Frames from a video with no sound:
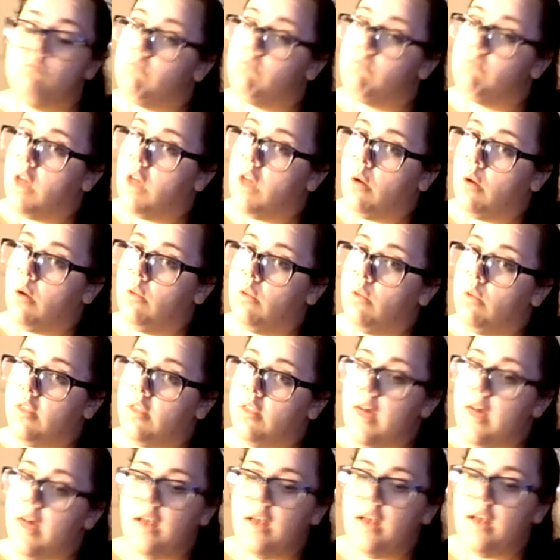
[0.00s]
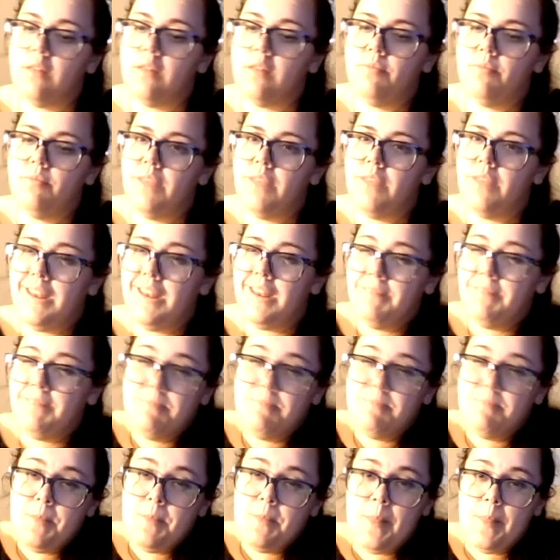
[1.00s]
Not only that, it
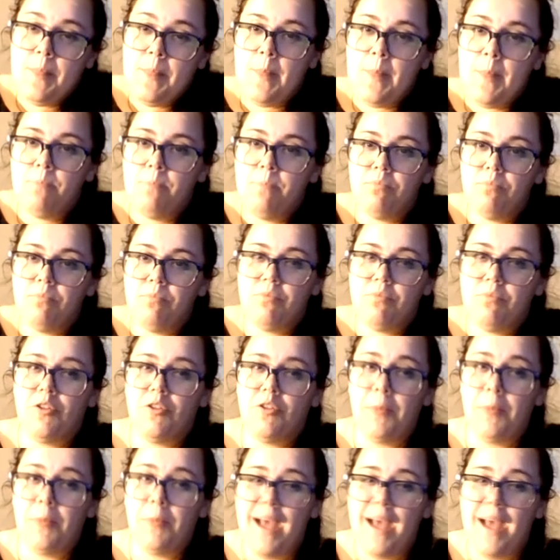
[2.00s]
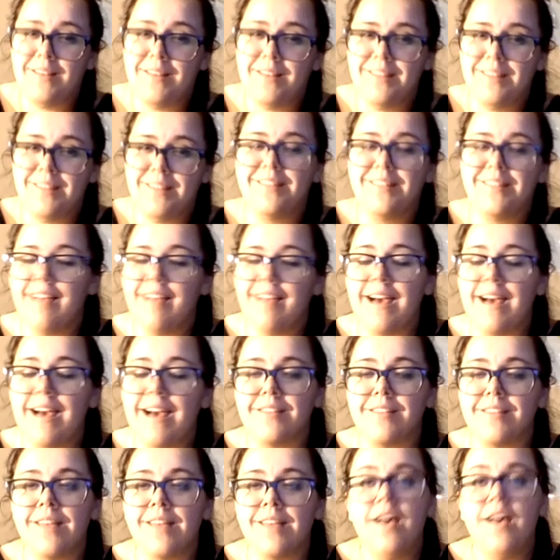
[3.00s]
surpasses
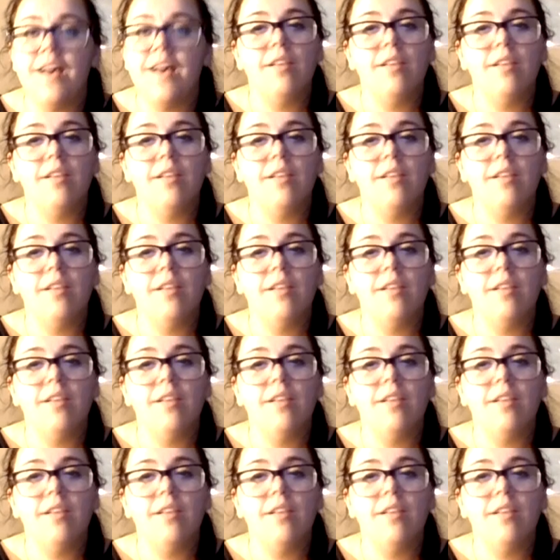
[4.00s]
glass.